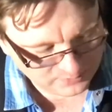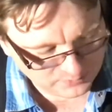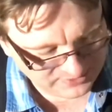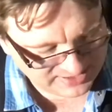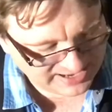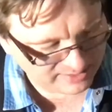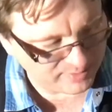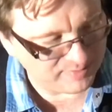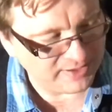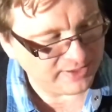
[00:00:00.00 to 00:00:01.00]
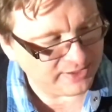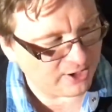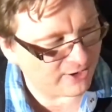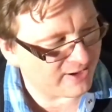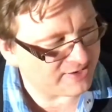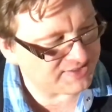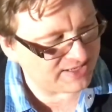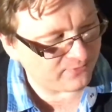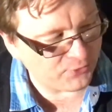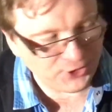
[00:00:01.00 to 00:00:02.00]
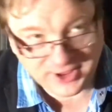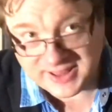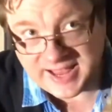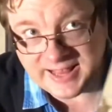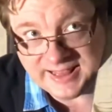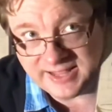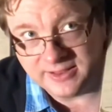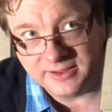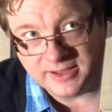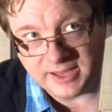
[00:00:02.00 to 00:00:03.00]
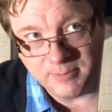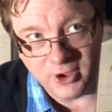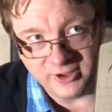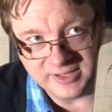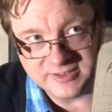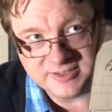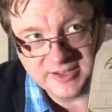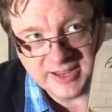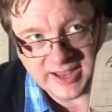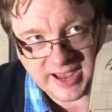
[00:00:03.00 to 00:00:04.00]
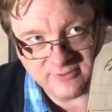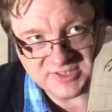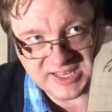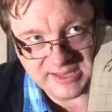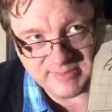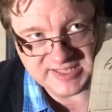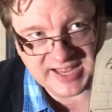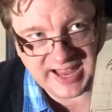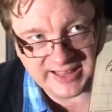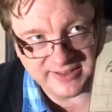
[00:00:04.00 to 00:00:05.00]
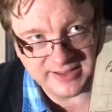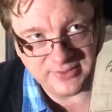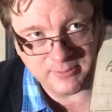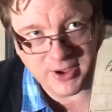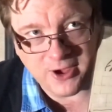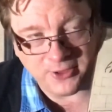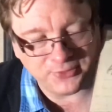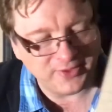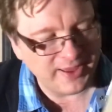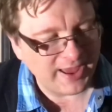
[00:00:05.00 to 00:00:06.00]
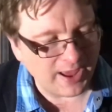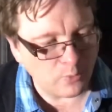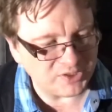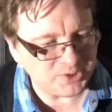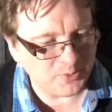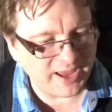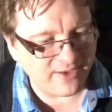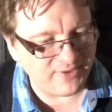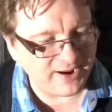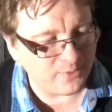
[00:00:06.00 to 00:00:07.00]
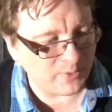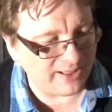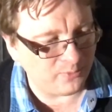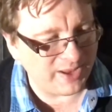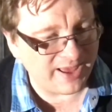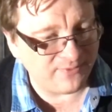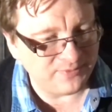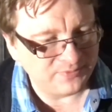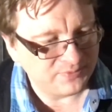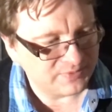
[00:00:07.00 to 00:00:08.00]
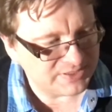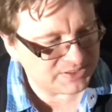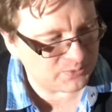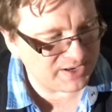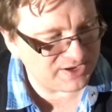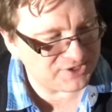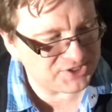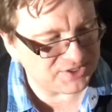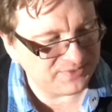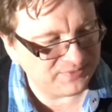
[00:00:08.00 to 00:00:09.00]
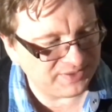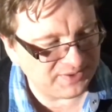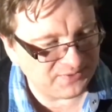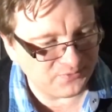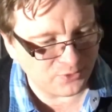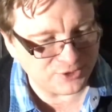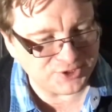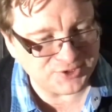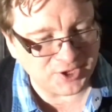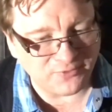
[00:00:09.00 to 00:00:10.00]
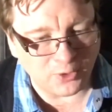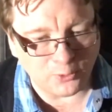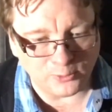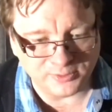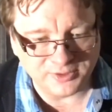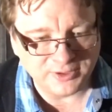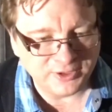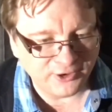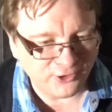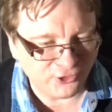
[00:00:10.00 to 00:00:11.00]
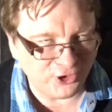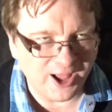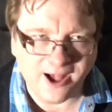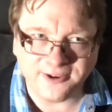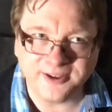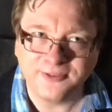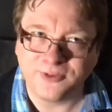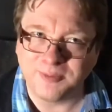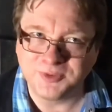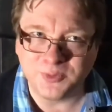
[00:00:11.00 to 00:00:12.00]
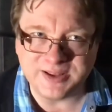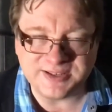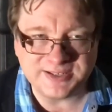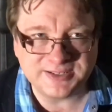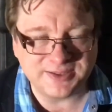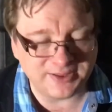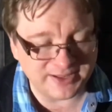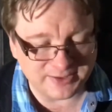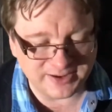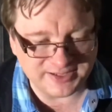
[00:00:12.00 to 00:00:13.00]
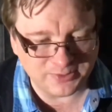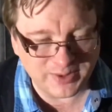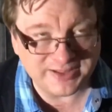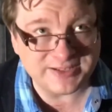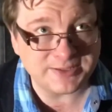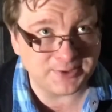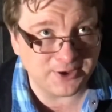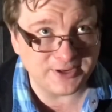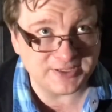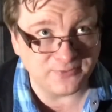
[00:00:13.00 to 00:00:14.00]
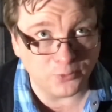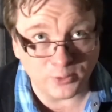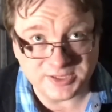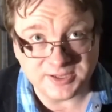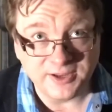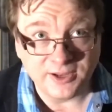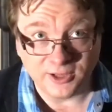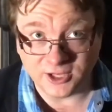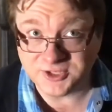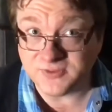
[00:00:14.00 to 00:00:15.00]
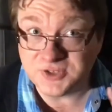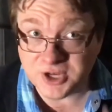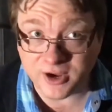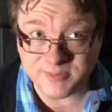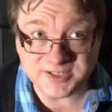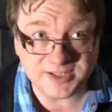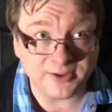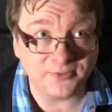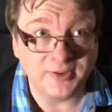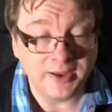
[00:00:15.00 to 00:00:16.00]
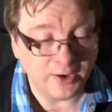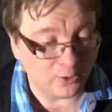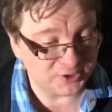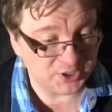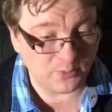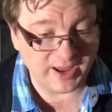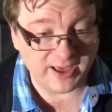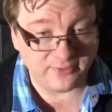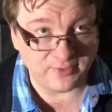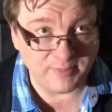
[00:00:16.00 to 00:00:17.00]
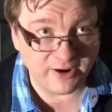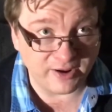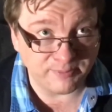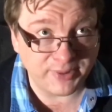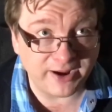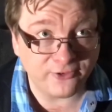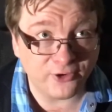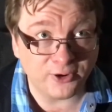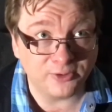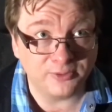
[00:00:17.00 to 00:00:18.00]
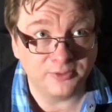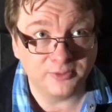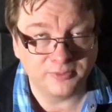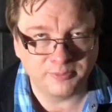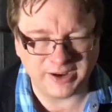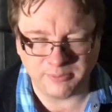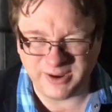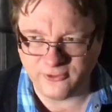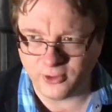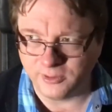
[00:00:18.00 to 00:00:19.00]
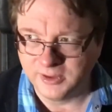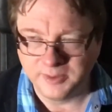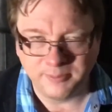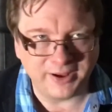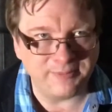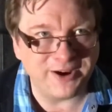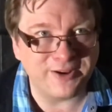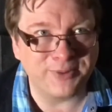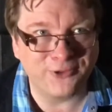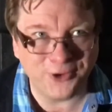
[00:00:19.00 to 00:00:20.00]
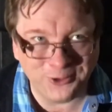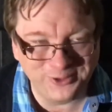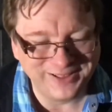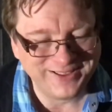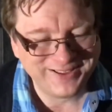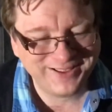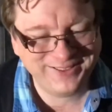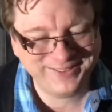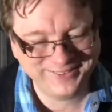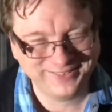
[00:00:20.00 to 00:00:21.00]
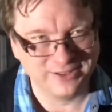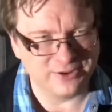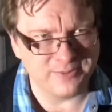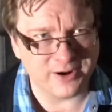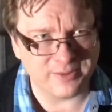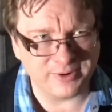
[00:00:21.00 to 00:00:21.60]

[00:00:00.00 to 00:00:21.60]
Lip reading: with the album Jag har sett fröken Ellen I badet. I've seen Miss Ellen in the bath. And what do we have here? Well, we have Swedish versions of old Schlager from 20s, the 1920s, 30s, and 40s. Lots of German stuff. Also, we have American Patrol, American Patrol, not American